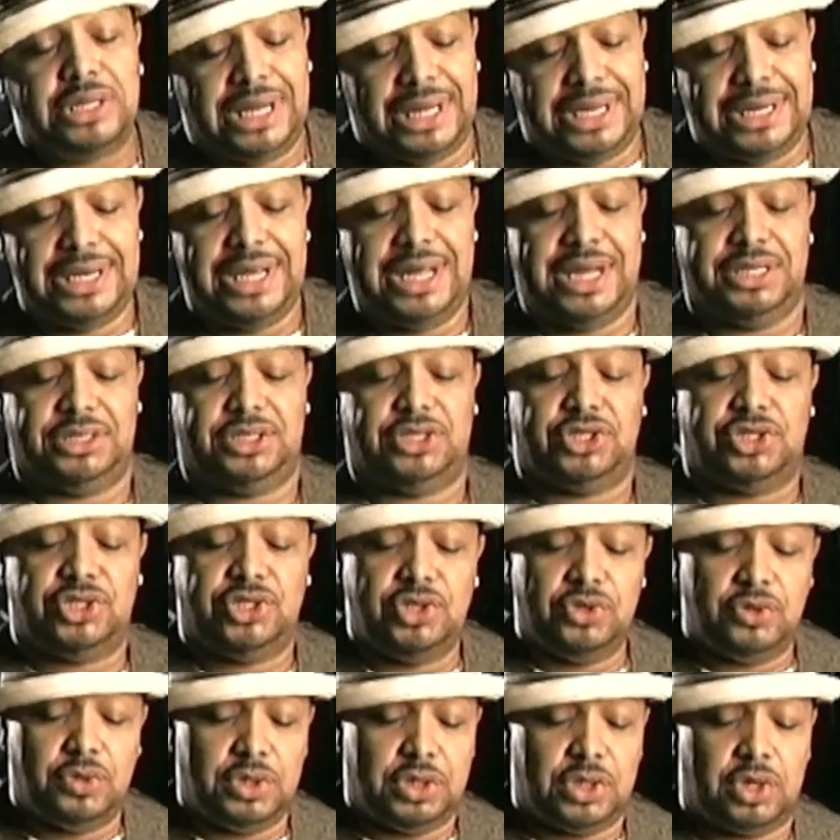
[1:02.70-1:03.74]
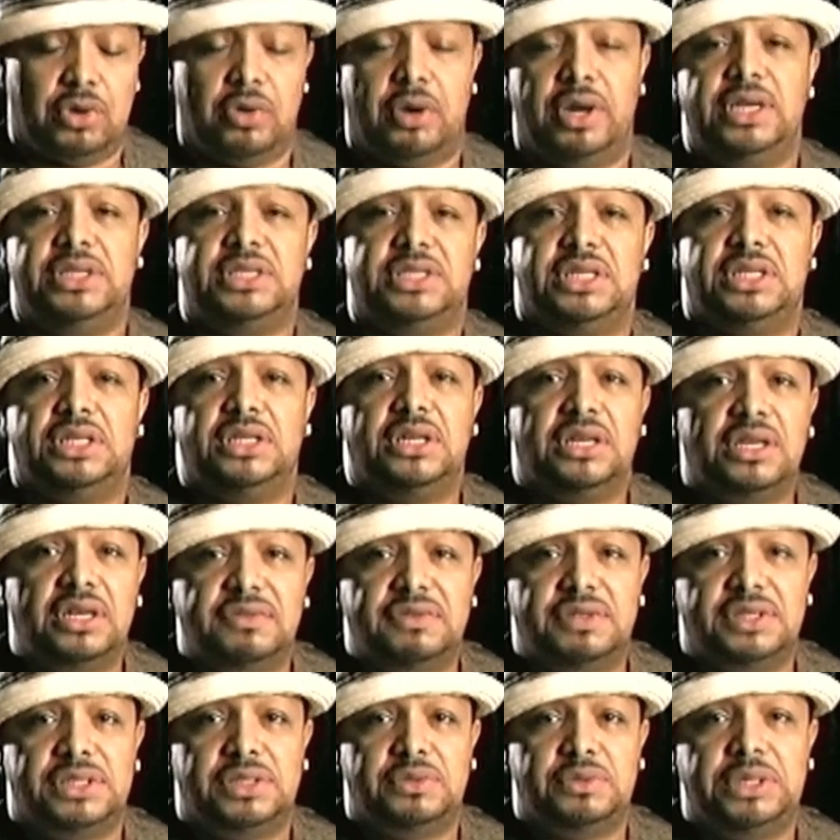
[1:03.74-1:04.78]
Inez is doing Crazy in Love
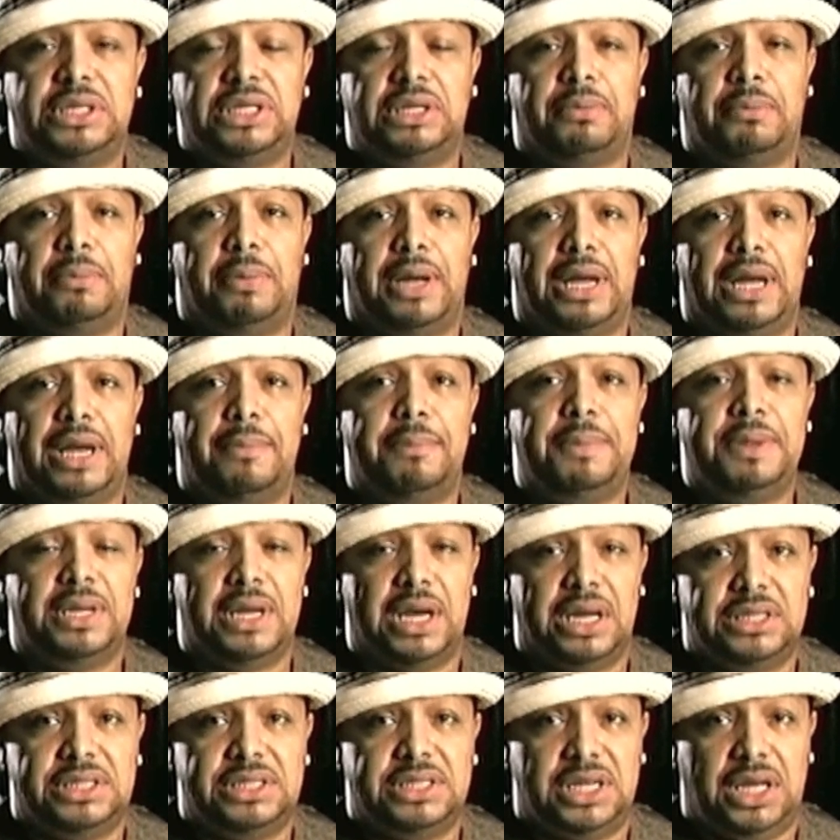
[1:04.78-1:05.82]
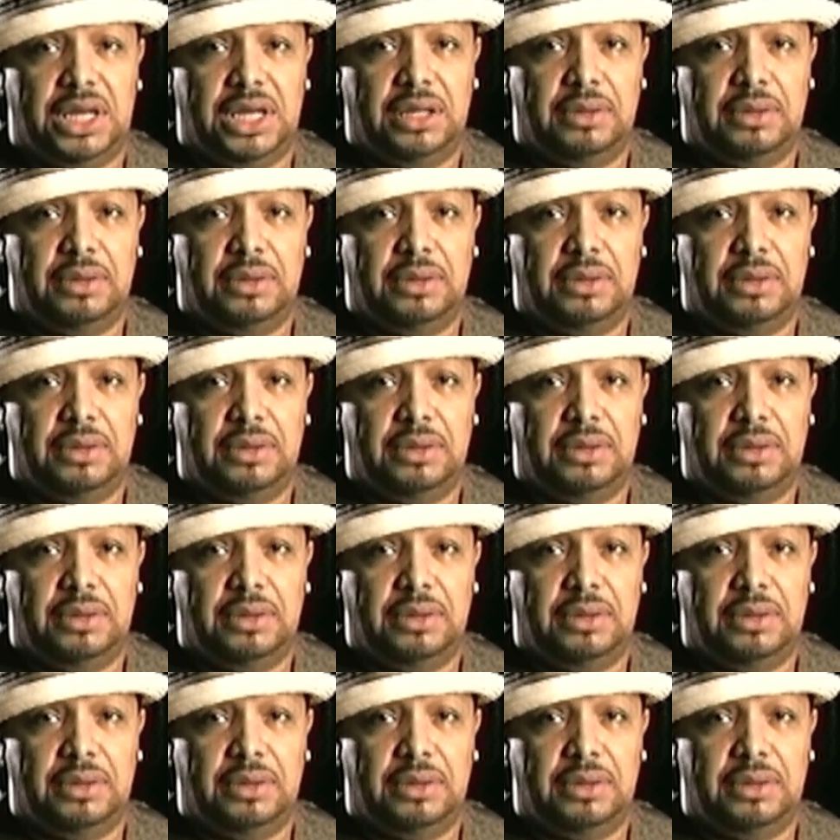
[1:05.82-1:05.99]
this week by Beyonce.